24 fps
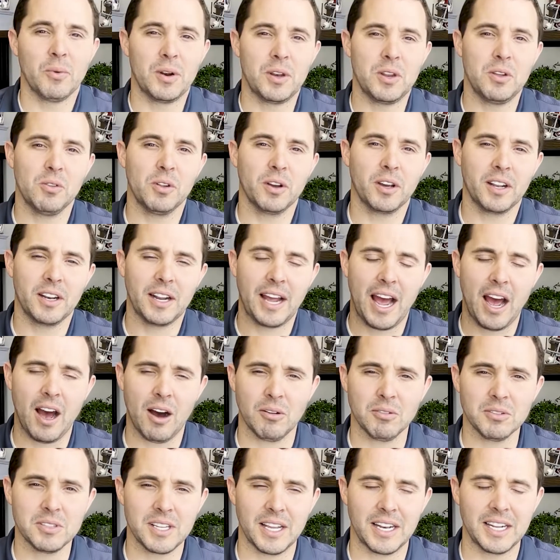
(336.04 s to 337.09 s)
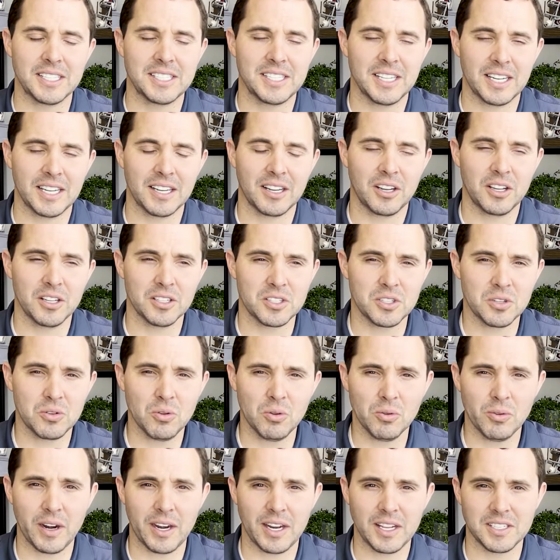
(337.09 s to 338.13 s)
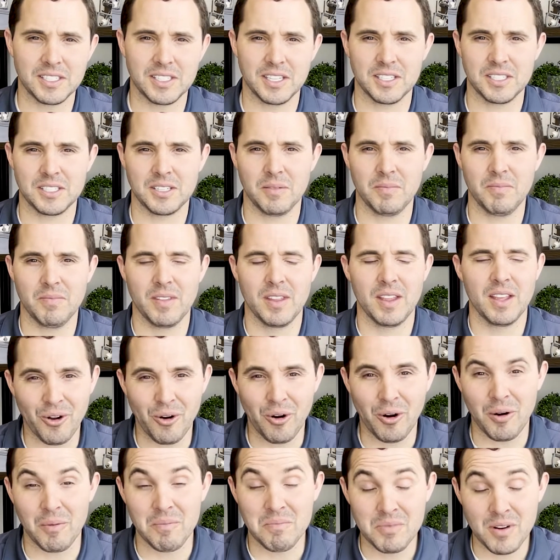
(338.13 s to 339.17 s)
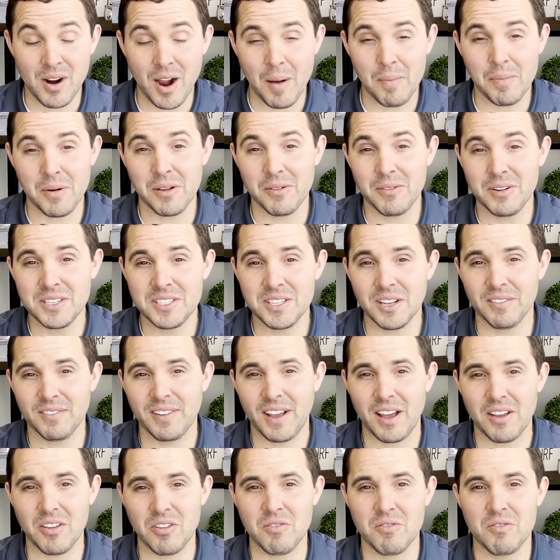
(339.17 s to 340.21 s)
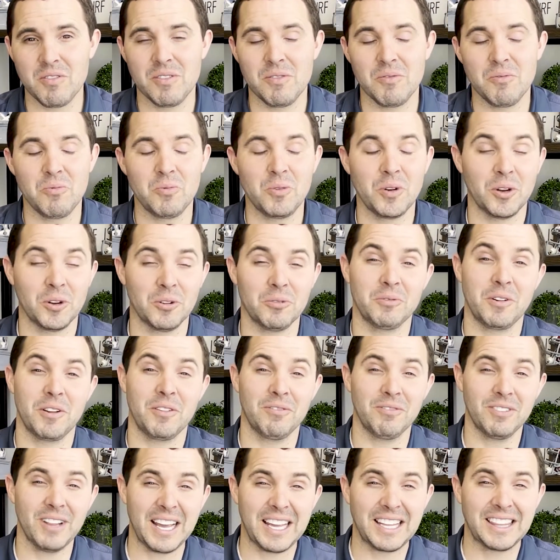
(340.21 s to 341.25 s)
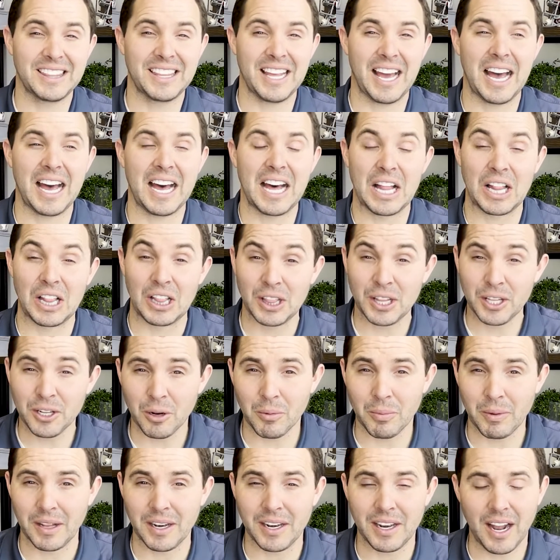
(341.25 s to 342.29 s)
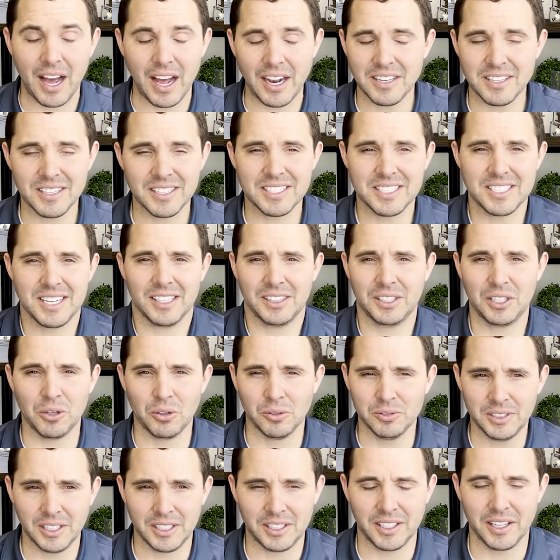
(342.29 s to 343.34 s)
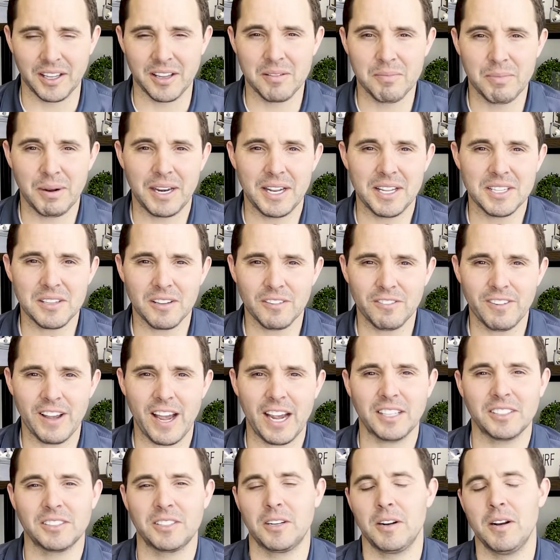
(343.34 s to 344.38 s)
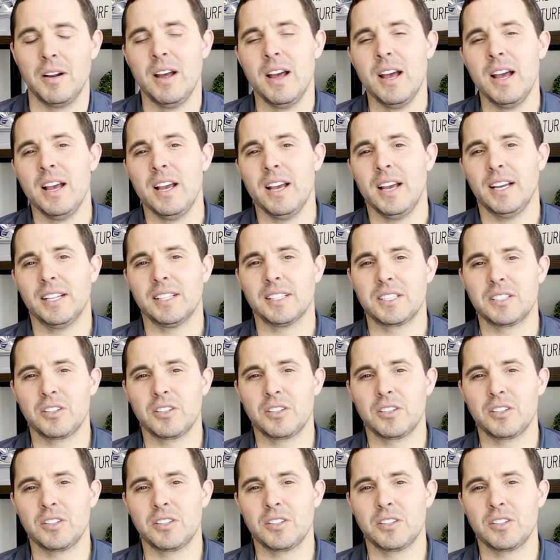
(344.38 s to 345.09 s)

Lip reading: when you look at a house and it's in a good school rating system, your property resale value will reflect that a little bit. It's not the only thing, but it is a factor. And